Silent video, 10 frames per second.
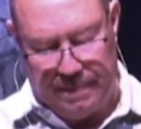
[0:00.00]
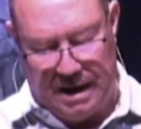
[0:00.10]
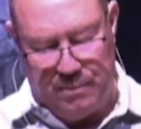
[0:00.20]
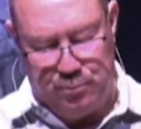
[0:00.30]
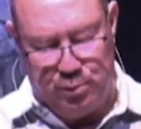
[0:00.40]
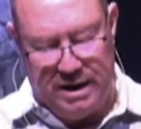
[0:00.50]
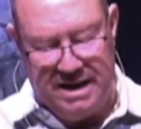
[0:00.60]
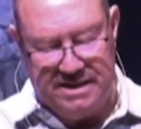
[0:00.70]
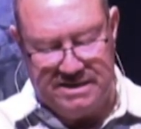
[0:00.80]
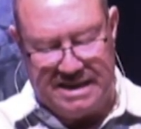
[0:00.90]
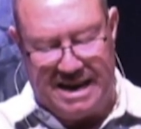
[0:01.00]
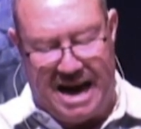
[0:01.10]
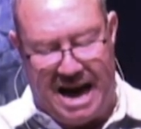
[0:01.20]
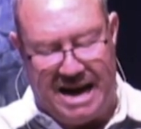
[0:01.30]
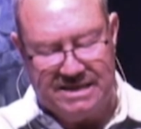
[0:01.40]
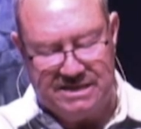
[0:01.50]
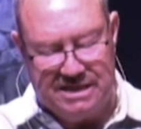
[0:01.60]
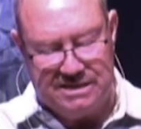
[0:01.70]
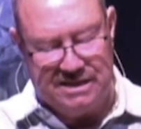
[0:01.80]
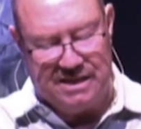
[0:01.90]
I pray this, I ask
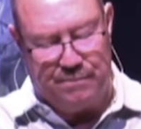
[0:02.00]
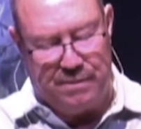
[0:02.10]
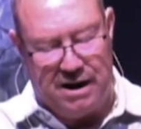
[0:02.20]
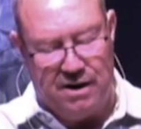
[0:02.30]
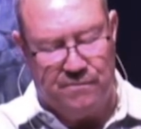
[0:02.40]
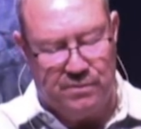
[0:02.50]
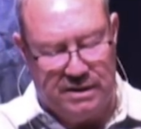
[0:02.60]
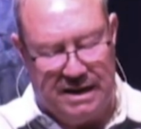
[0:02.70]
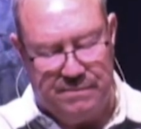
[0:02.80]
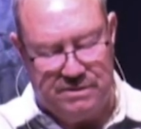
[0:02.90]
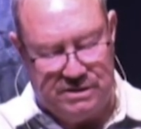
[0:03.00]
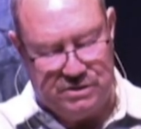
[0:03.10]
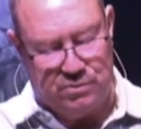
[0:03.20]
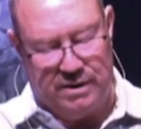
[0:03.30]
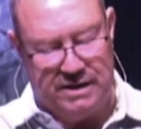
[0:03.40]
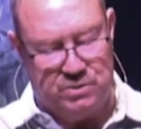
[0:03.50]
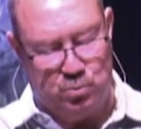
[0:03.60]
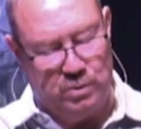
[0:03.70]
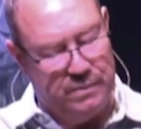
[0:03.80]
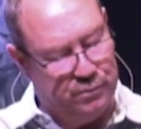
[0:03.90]
this in the powerful name of Jesus Christ.
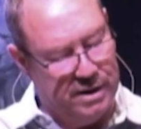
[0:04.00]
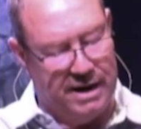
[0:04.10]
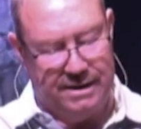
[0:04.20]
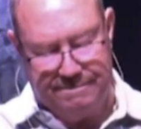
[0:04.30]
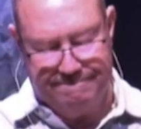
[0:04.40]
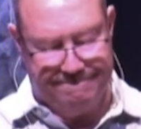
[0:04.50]
We pray.